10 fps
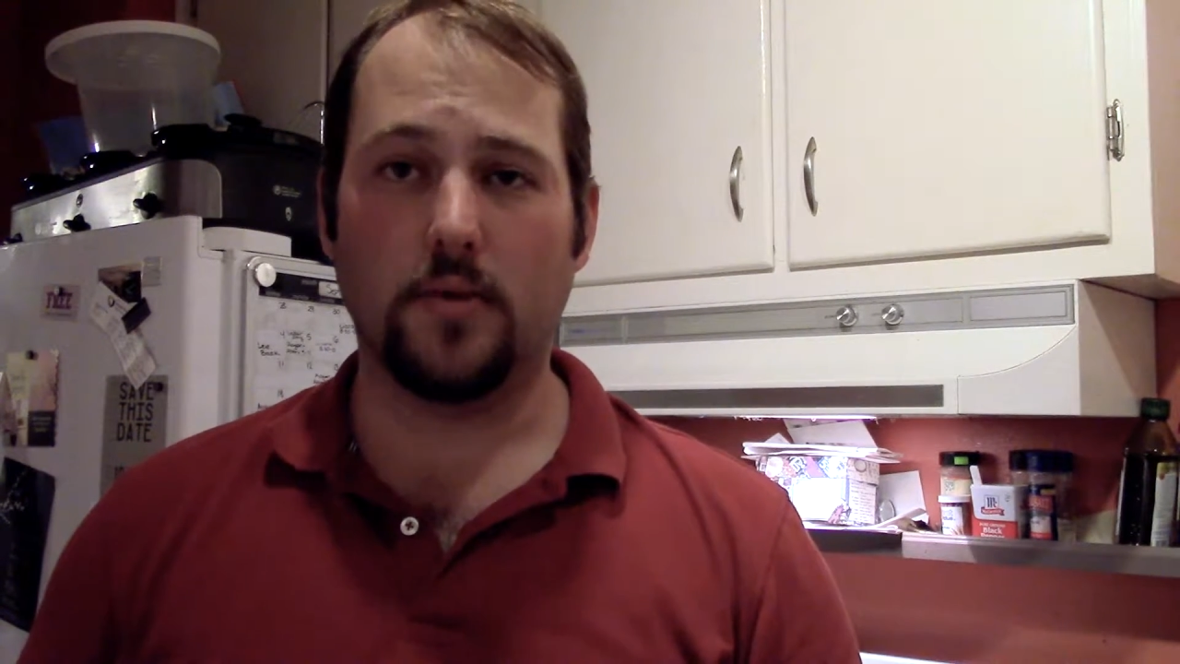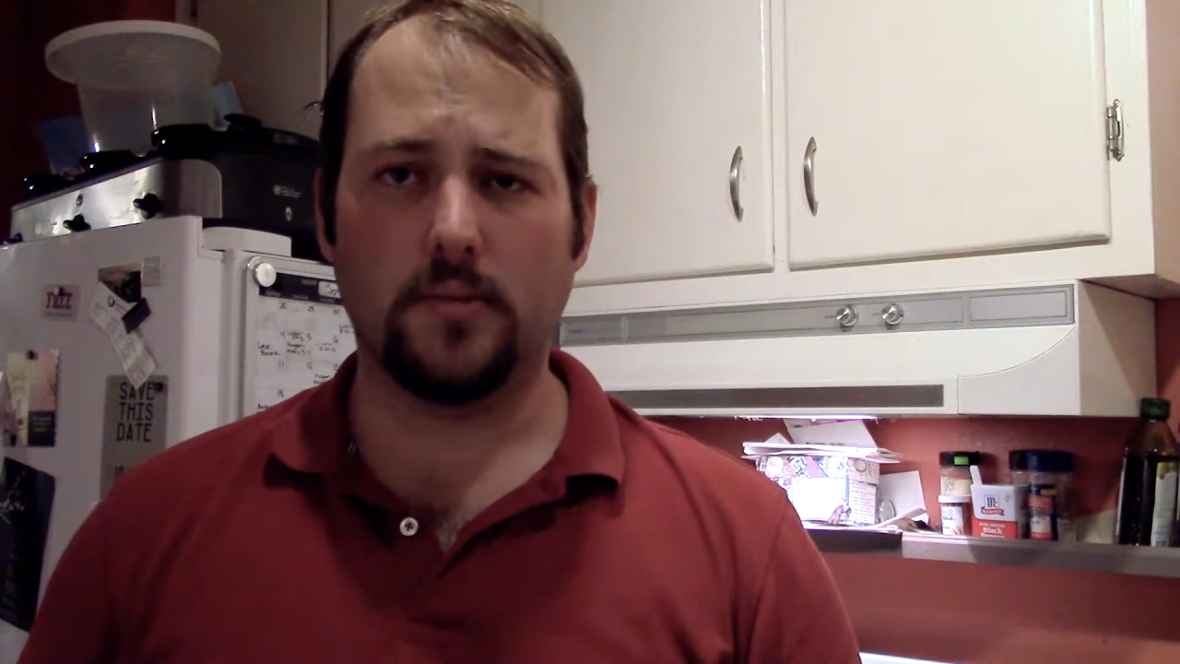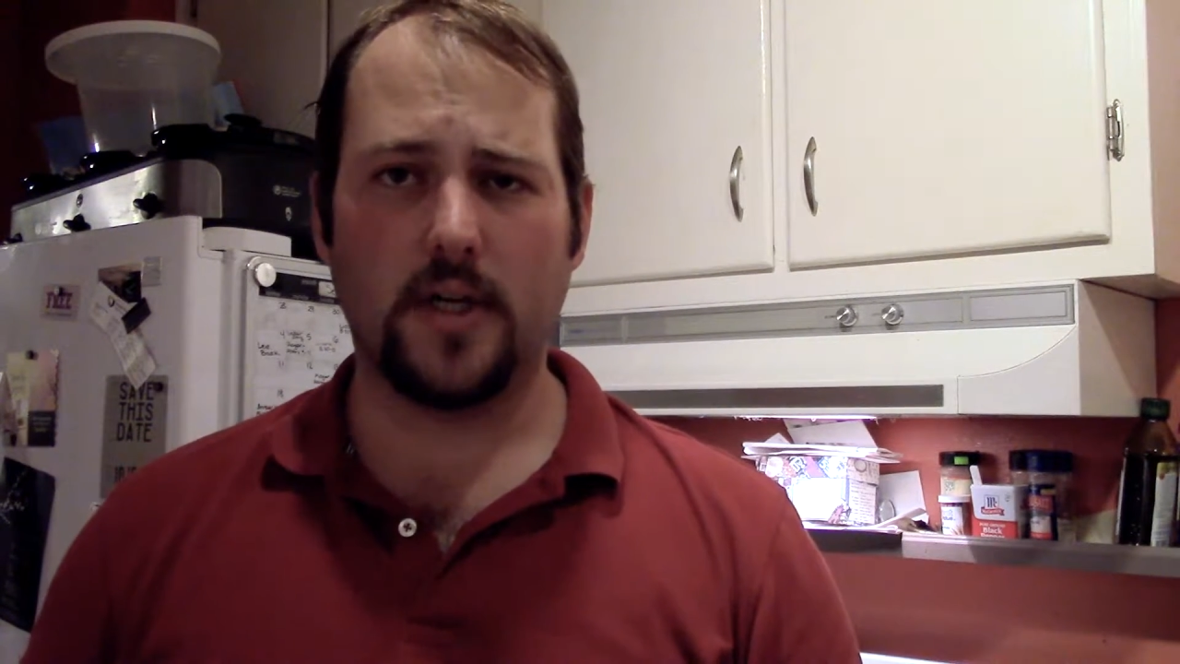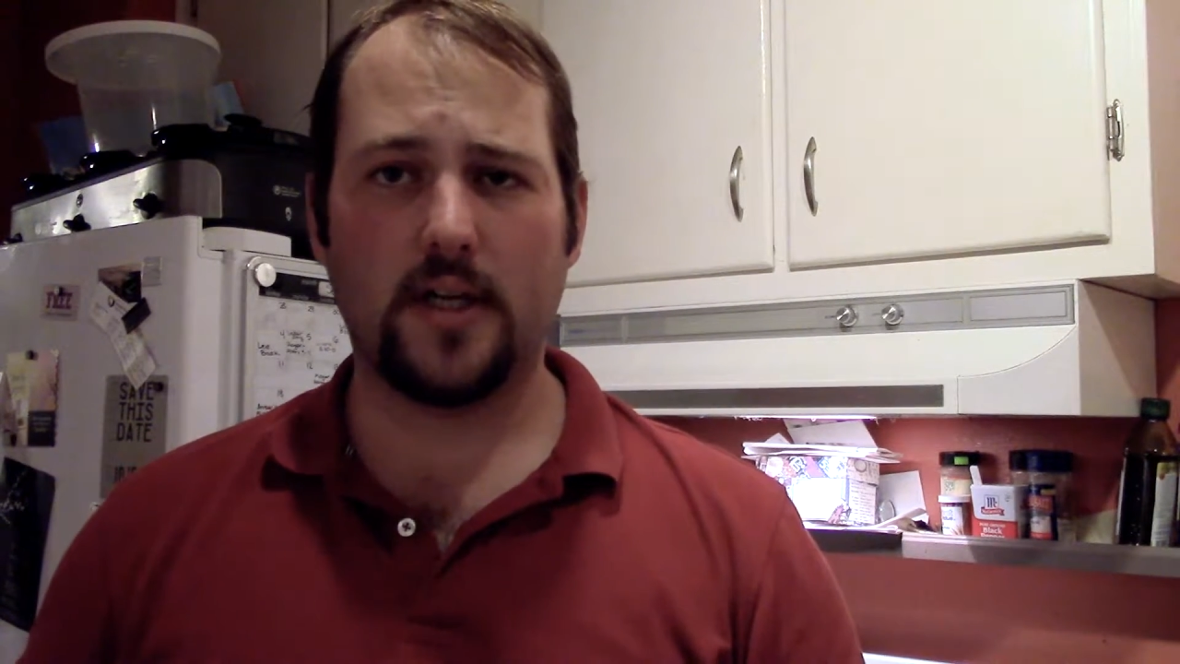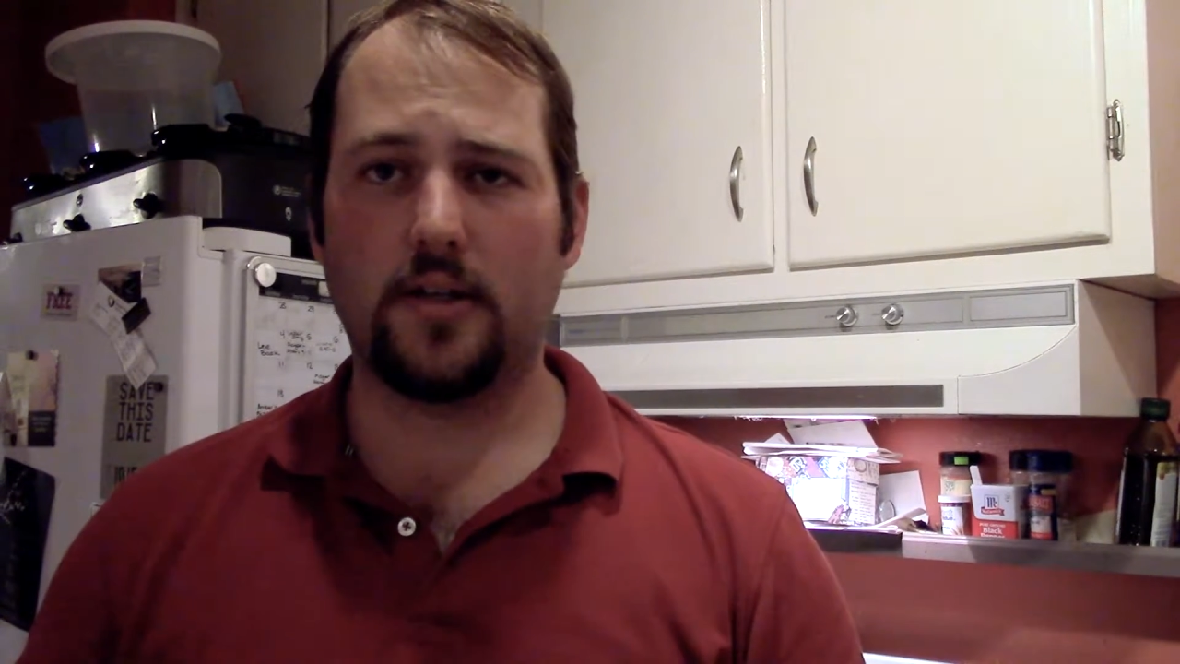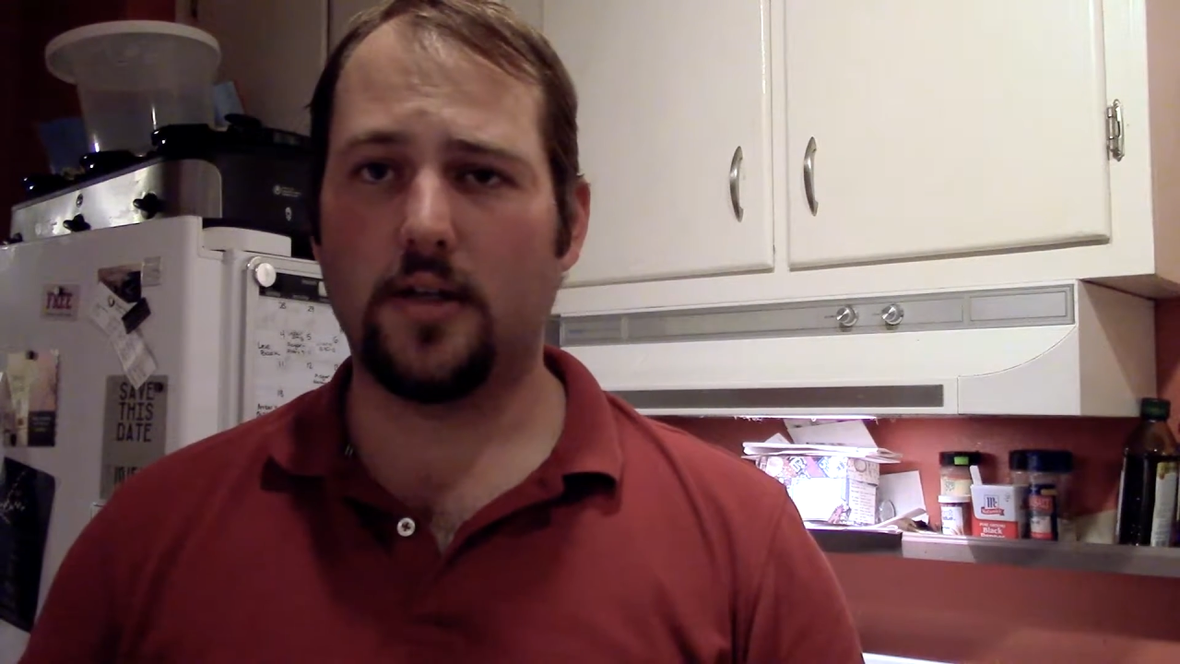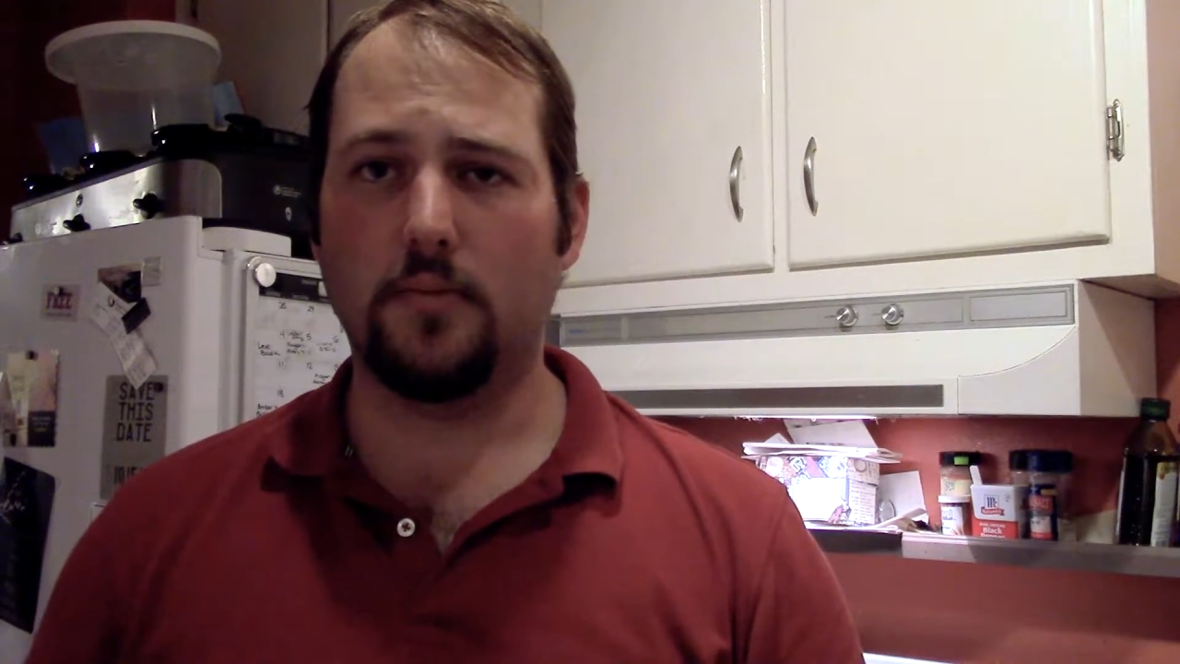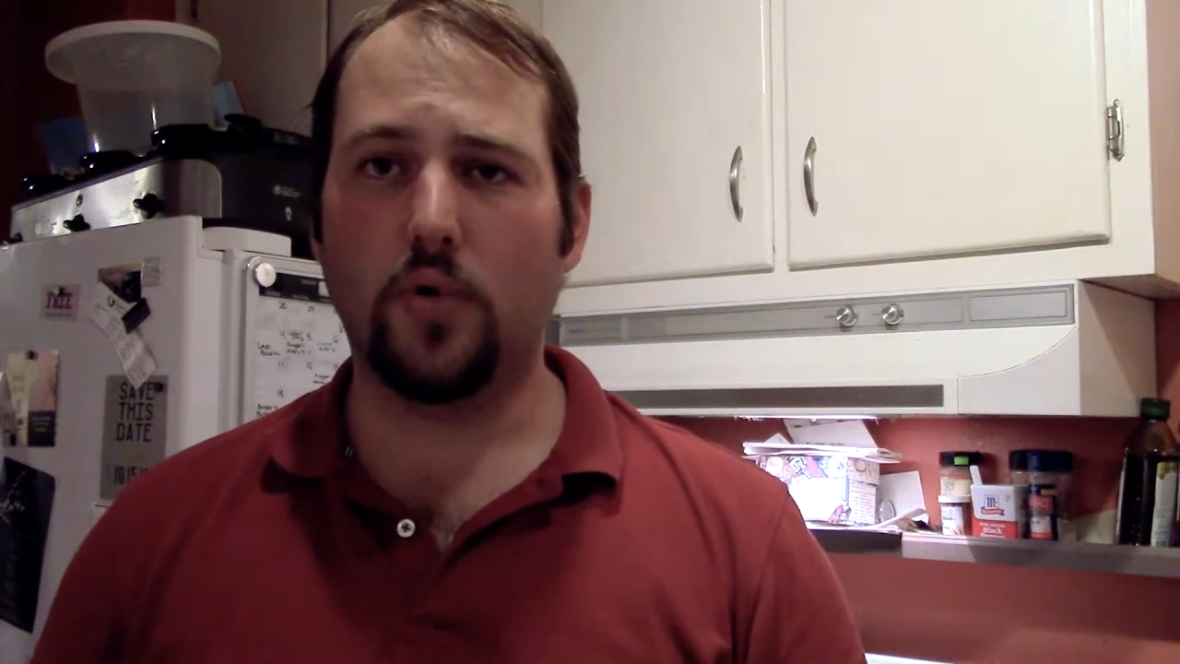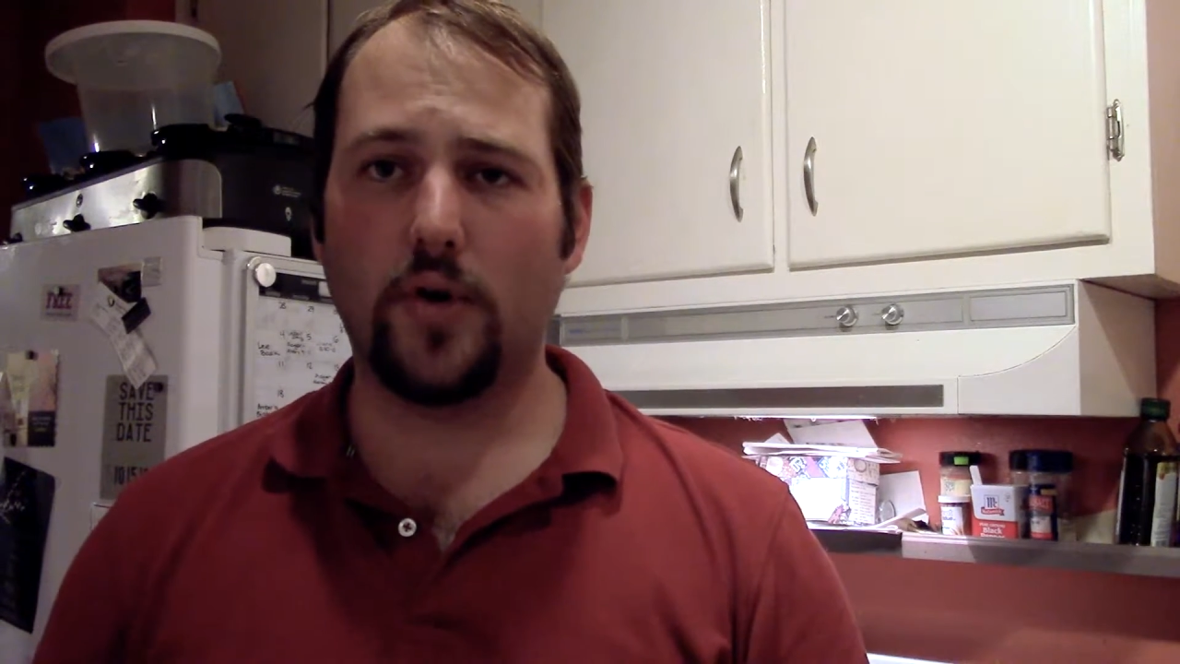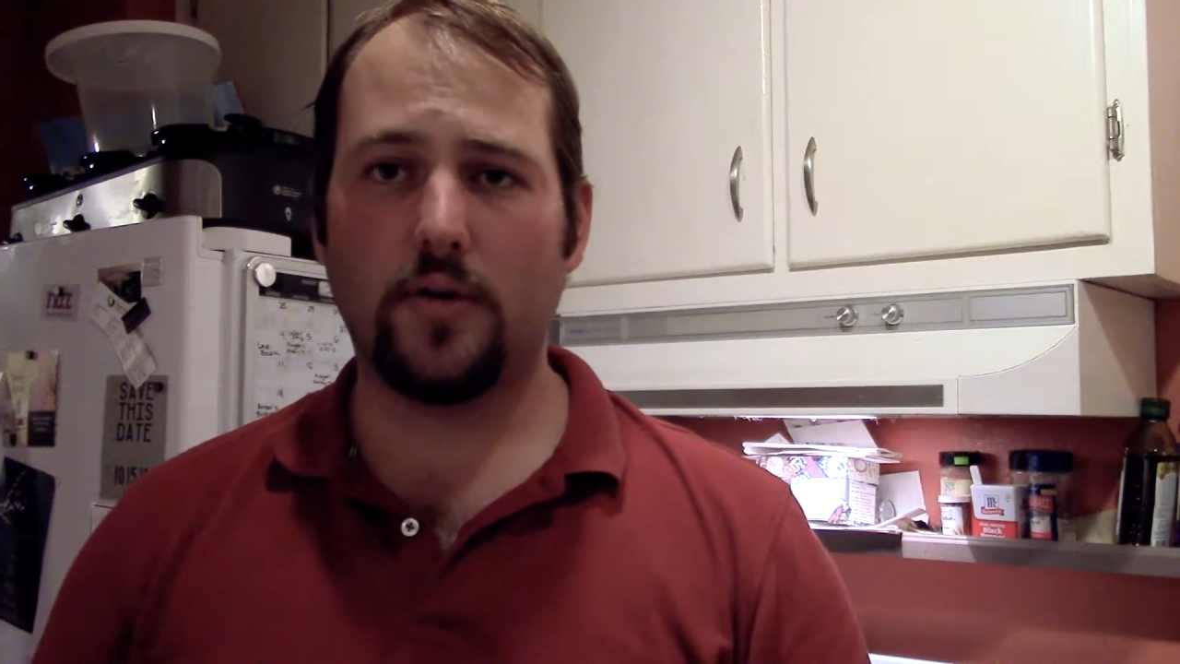I'm not going to
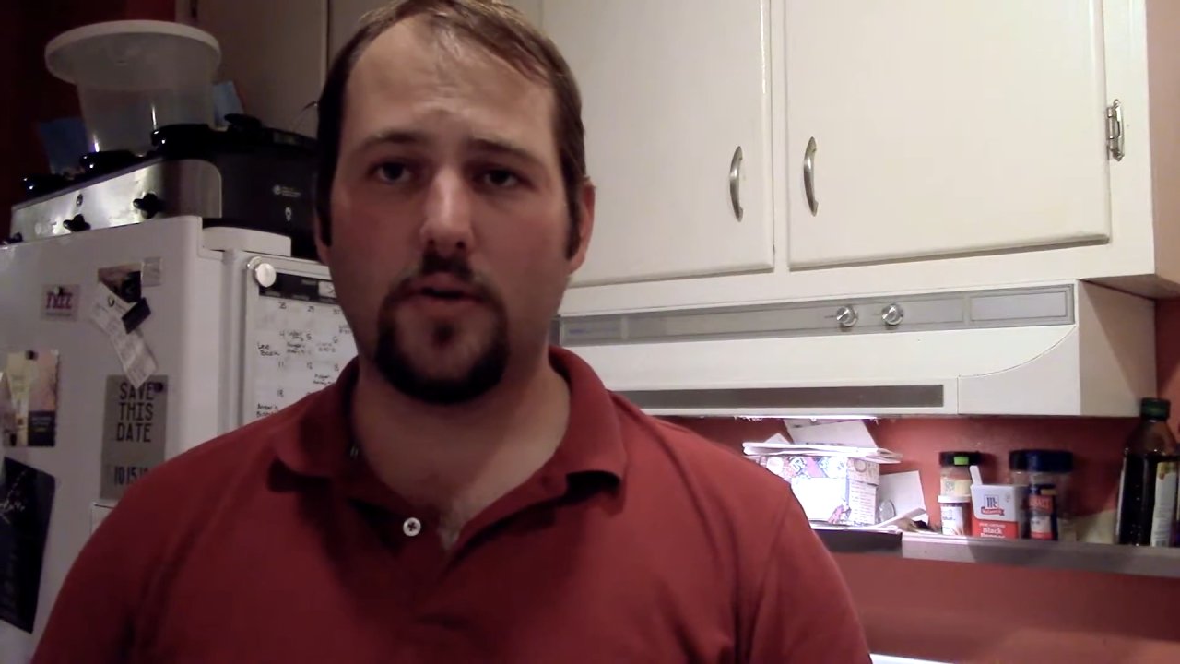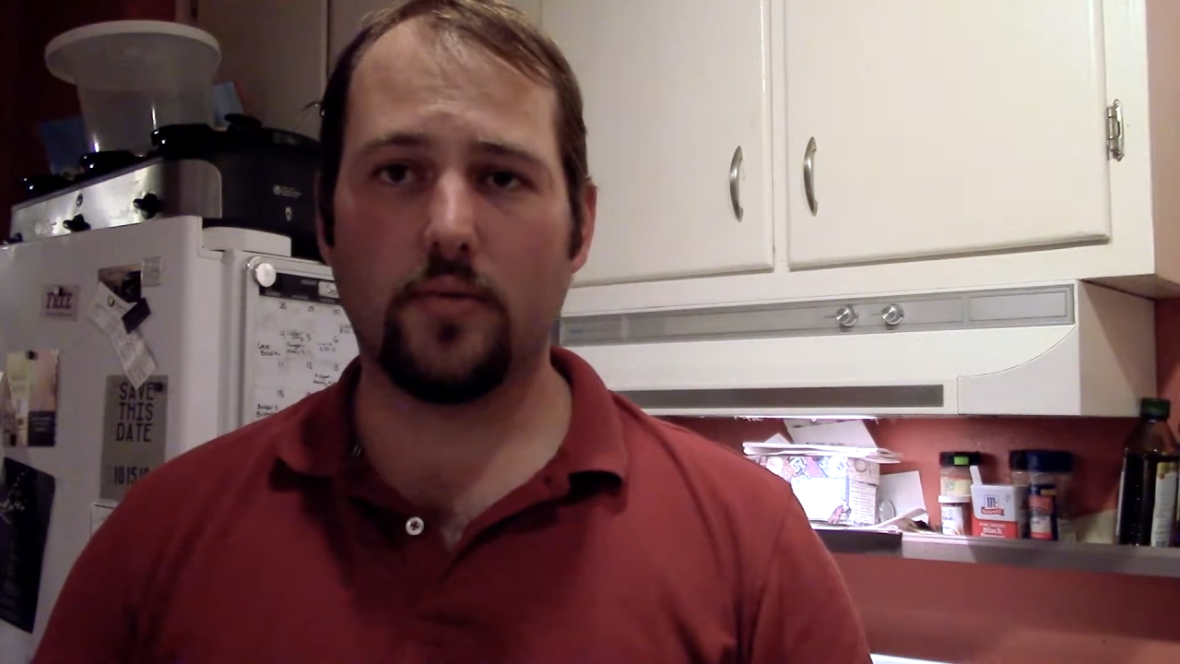boil the